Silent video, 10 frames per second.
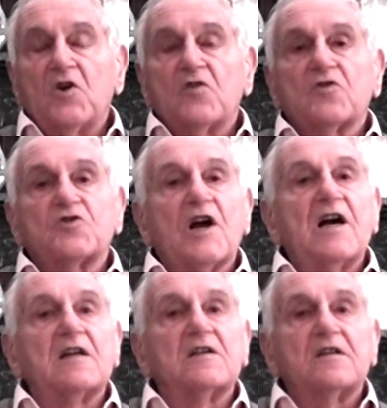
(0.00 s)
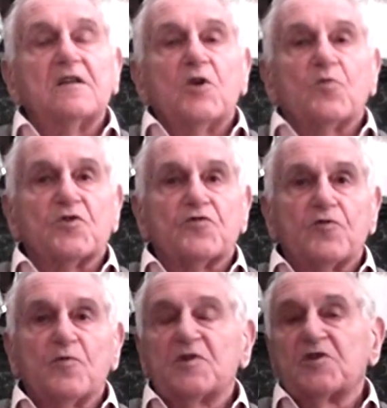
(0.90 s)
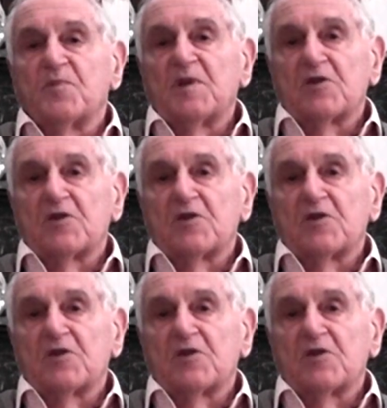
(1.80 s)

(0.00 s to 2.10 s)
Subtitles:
The child was rumoured to be